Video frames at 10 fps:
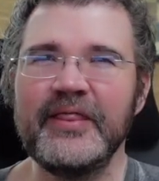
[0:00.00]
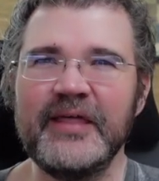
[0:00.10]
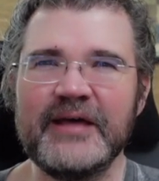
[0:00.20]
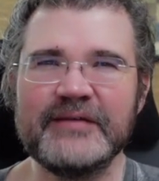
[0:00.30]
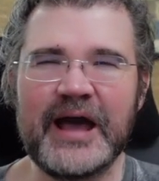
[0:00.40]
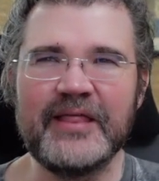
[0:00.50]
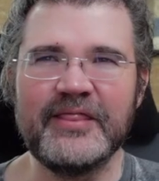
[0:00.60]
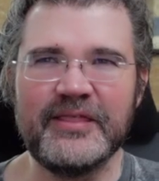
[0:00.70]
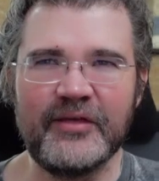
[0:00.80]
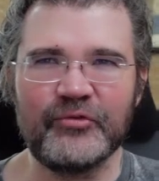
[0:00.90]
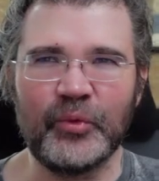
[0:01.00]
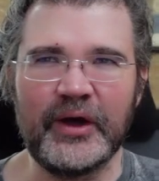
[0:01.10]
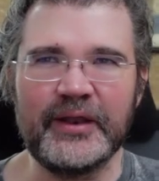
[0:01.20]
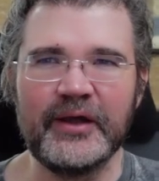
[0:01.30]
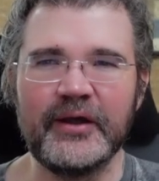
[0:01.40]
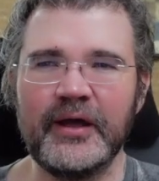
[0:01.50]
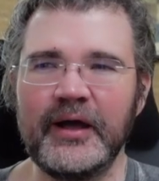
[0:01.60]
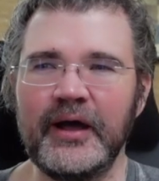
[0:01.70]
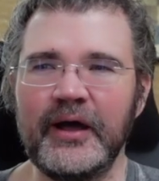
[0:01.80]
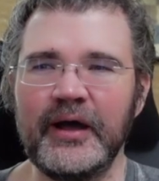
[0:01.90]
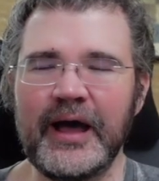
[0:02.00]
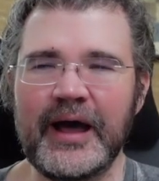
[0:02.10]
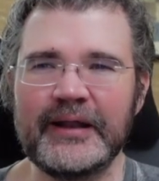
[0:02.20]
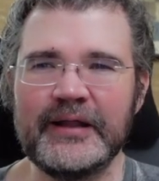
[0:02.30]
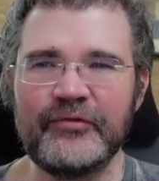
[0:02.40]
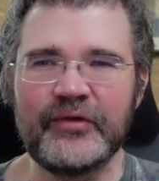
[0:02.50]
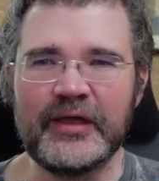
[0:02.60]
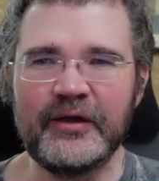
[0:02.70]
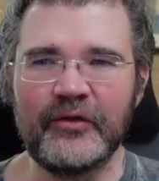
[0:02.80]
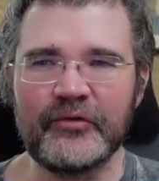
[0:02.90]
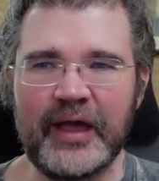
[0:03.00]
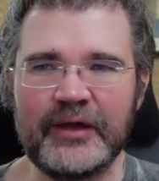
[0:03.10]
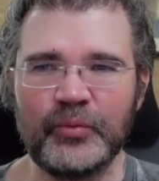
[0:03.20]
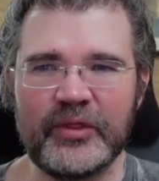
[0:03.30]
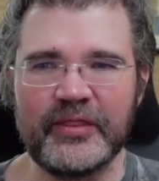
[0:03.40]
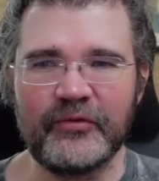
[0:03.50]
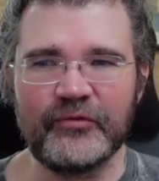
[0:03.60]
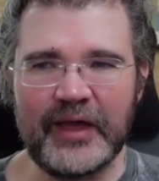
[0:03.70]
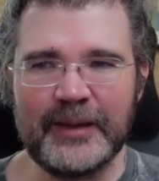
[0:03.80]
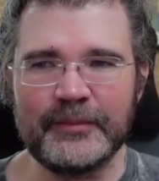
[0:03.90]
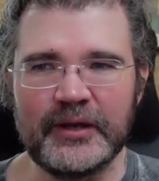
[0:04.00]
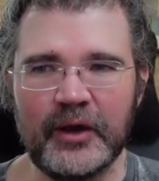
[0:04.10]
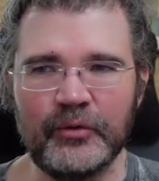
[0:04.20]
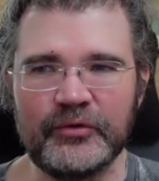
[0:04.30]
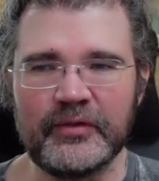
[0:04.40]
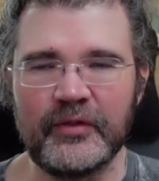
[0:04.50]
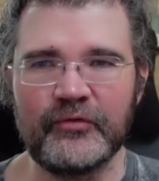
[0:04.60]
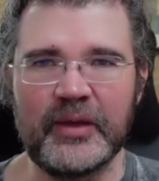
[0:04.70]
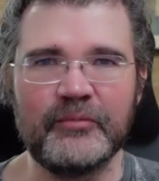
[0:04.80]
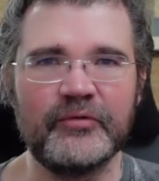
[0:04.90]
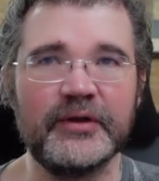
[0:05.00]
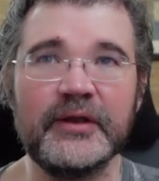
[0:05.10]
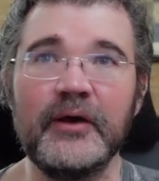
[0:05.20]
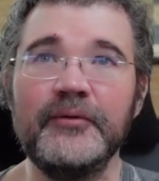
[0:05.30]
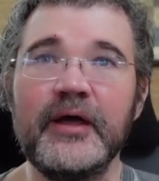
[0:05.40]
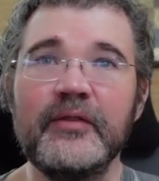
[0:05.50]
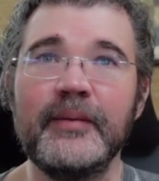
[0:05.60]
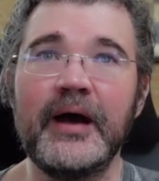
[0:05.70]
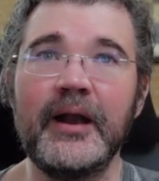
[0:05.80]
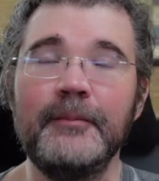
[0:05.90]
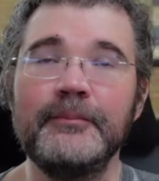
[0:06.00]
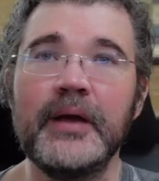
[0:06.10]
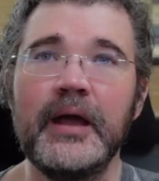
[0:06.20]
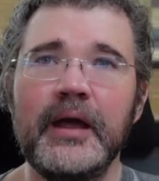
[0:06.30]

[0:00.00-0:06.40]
Then I've got this one, hot on its heels, and with the same note, the same footnote at the bottom.